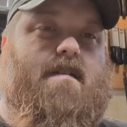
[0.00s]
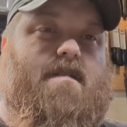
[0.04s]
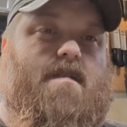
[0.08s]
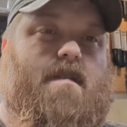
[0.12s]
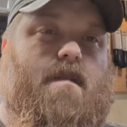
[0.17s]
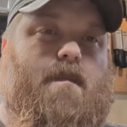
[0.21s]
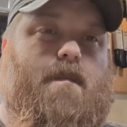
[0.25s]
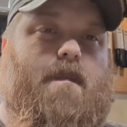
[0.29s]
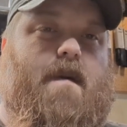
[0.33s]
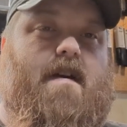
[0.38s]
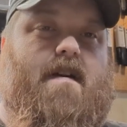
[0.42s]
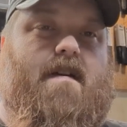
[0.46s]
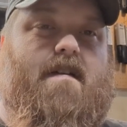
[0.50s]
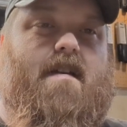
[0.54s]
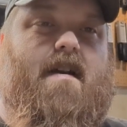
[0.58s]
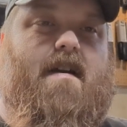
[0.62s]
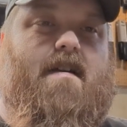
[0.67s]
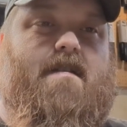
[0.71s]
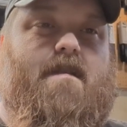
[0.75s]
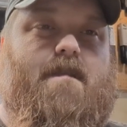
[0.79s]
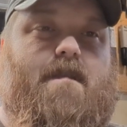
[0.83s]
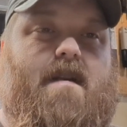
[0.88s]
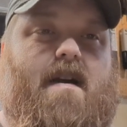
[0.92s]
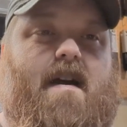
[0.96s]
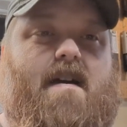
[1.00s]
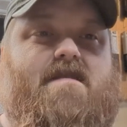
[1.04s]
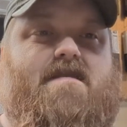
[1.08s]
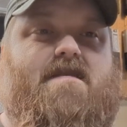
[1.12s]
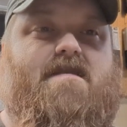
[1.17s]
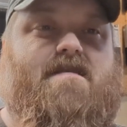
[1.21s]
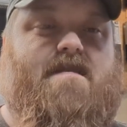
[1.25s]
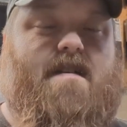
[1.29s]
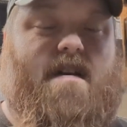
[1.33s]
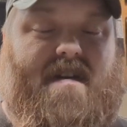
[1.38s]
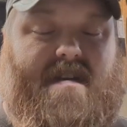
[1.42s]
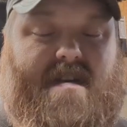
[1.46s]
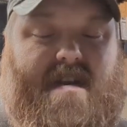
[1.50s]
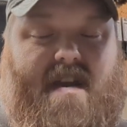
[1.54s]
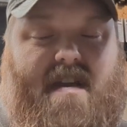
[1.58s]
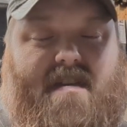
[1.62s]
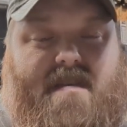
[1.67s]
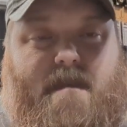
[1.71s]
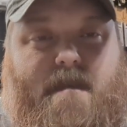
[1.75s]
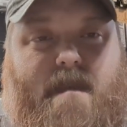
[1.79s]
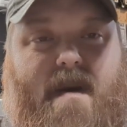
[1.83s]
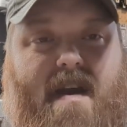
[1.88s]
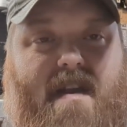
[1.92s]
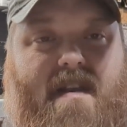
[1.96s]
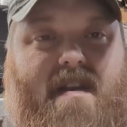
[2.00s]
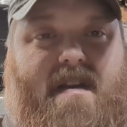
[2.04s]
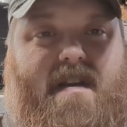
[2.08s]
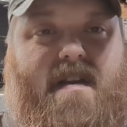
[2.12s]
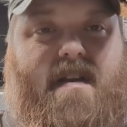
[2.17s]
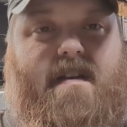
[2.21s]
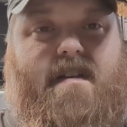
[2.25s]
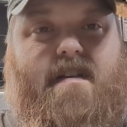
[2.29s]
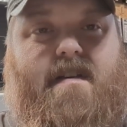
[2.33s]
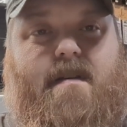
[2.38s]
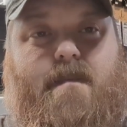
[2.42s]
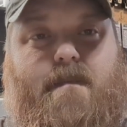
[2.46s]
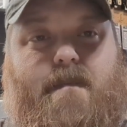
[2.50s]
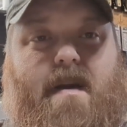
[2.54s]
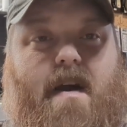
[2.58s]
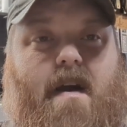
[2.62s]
to melt down the plastisol, you have to buy the colorant,